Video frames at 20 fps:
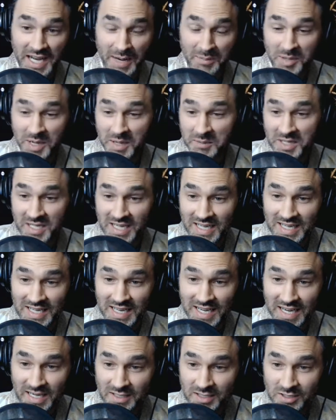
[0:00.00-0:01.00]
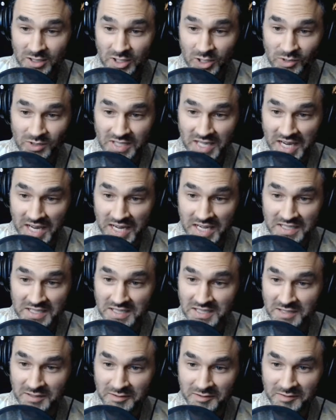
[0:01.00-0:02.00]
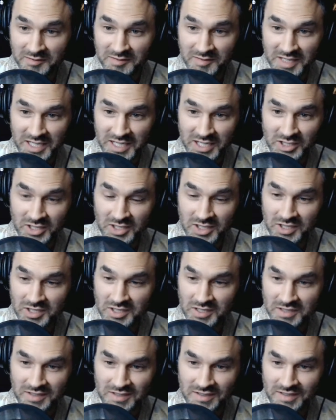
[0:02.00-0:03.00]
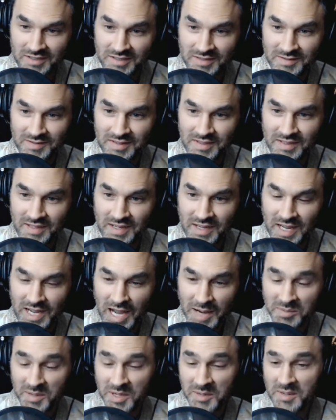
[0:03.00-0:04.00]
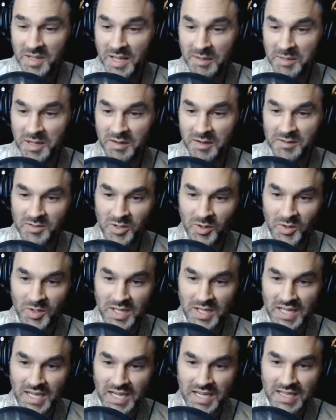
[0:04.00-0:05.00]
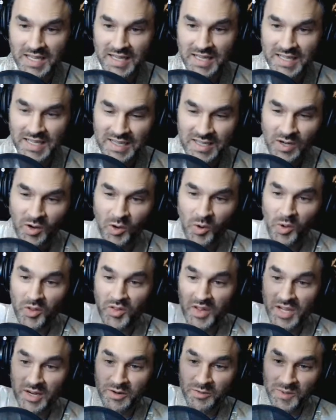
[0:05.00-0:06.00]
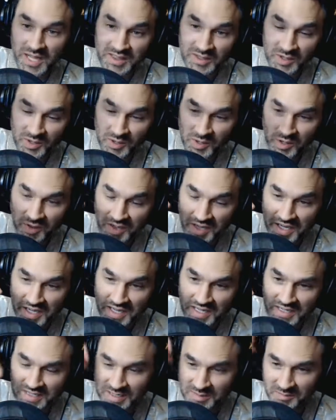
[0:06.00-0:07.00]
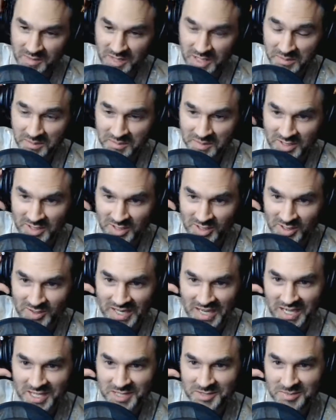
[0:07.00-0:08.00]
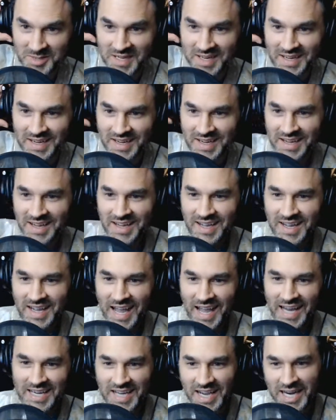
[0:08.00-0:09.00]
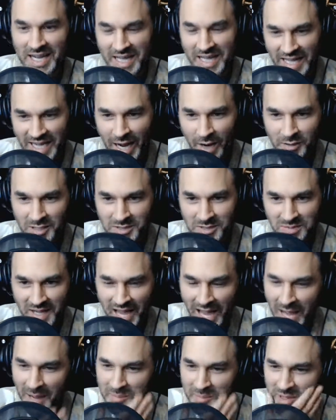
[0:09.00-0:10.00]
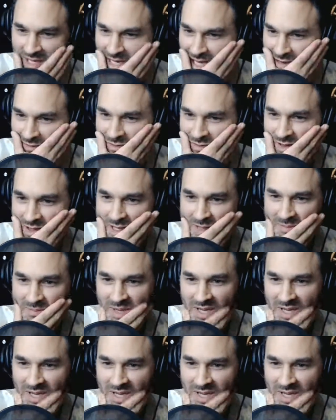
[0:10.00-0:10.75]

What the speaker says: I probably did like 2 takes of each. I mean, it was only like the whole thing, read the whole thing, and did probably 2 takes, but I kind of like I was happy enough with it.